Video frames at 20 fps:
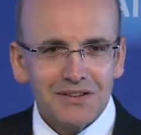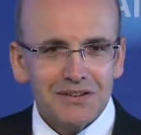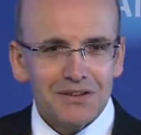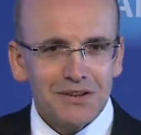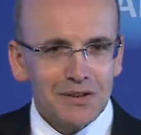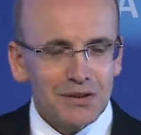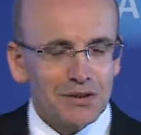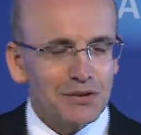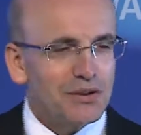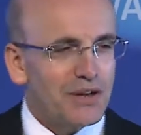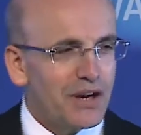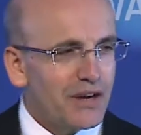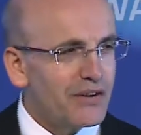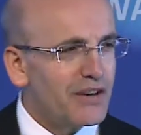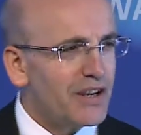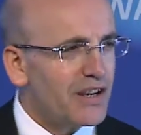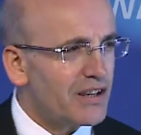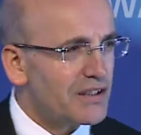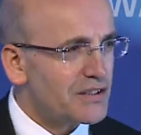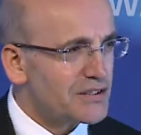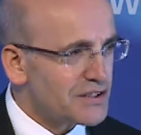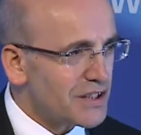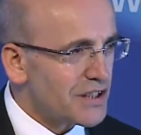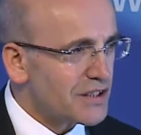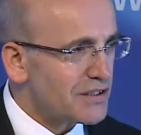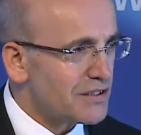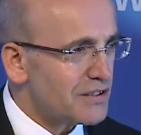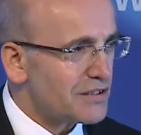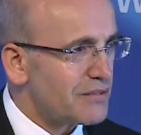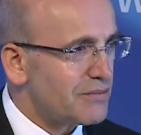area,
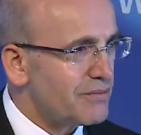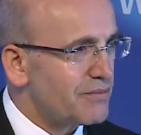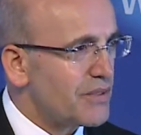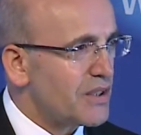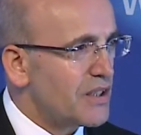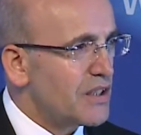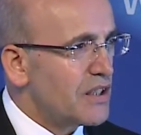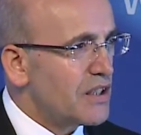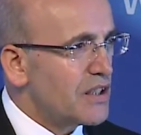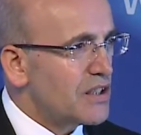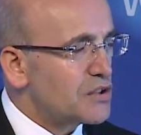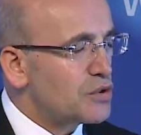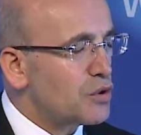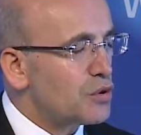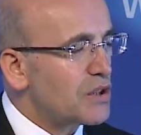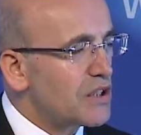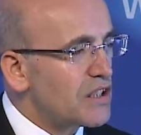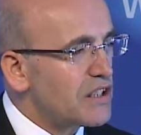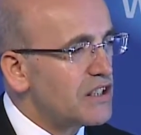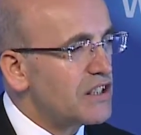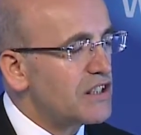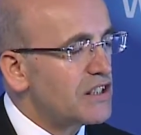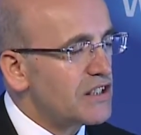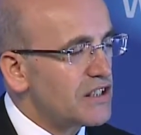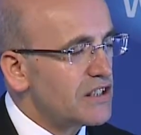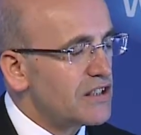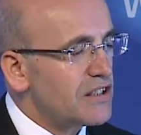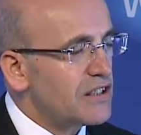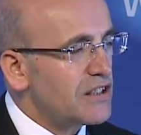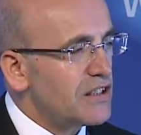sector. So
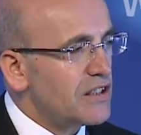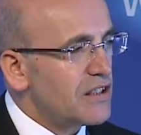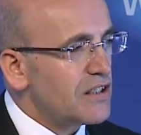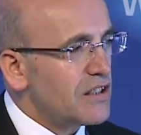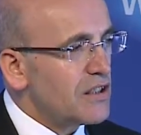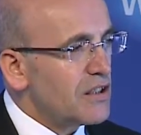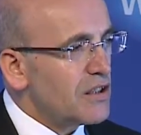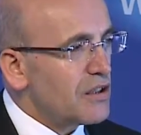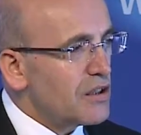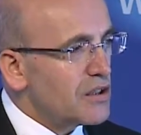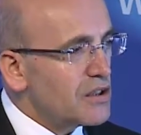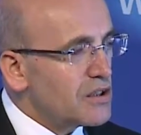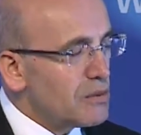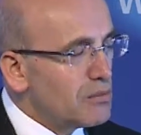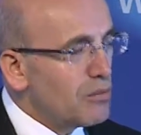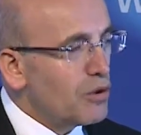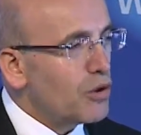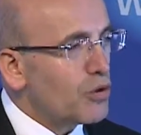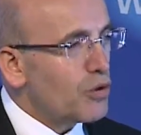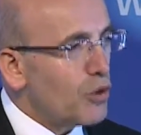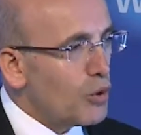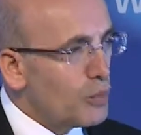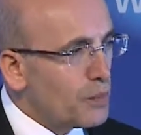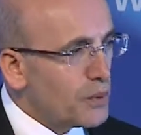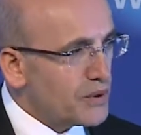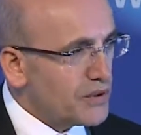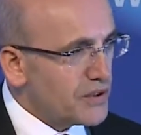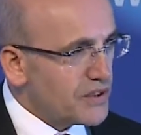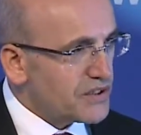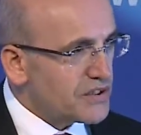clearly, the more
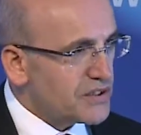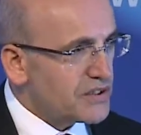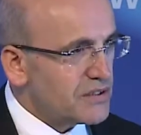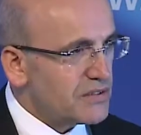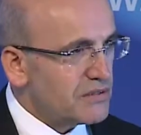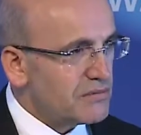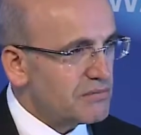openness,